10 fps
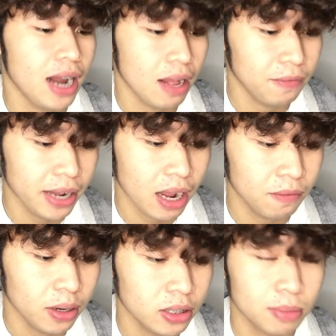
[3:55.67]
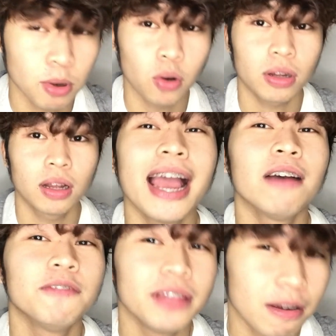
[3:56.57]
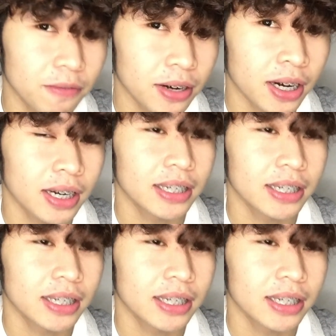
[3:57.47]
have I ever smoked. I have never.